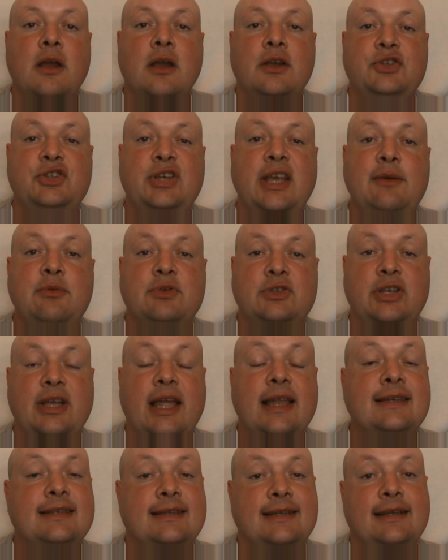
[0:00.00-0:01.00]
She was
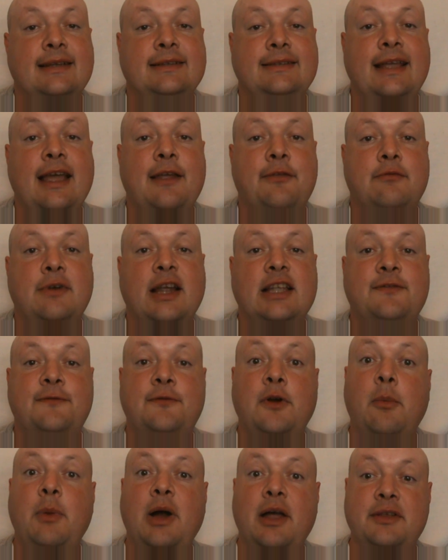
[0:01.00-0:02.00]
sent death threats
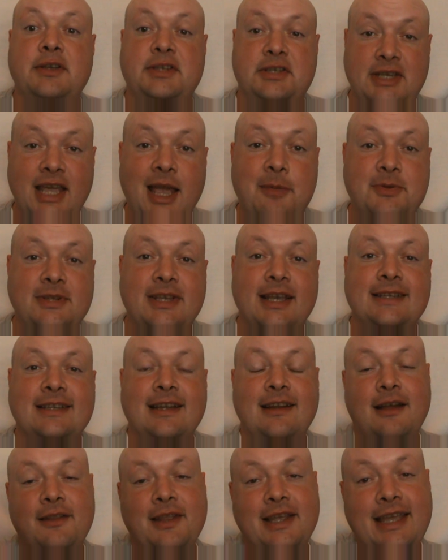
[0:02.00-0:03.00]
from other skeptics,
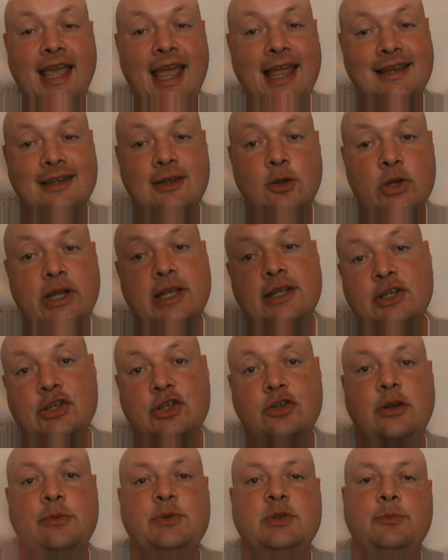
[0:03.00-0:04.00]
and again, look in the
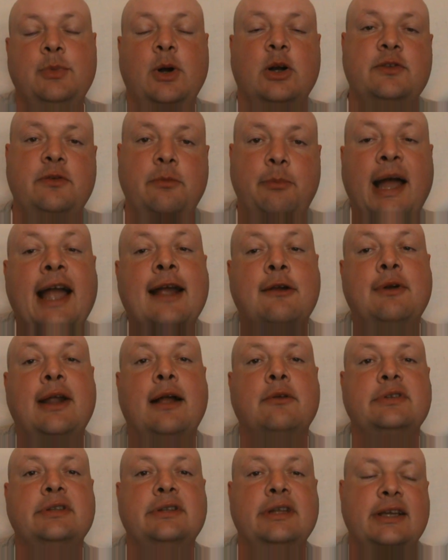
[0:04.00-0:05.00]
description box for
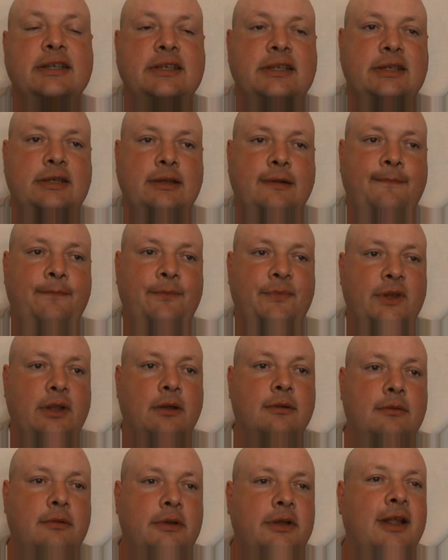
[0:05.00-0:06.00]
background to this.
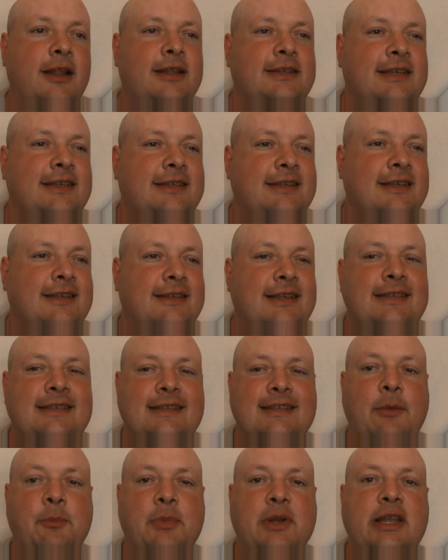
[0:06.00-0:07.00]
This
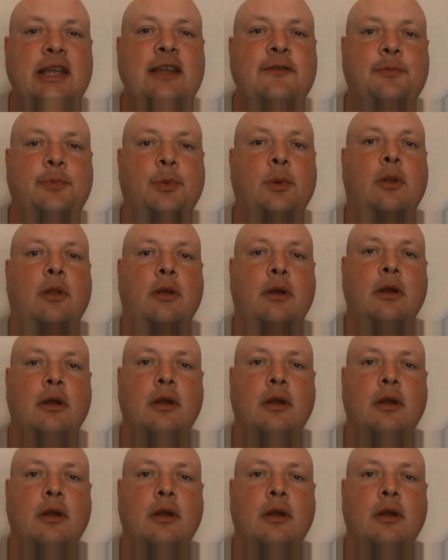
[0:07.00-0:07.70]
is unbelievable.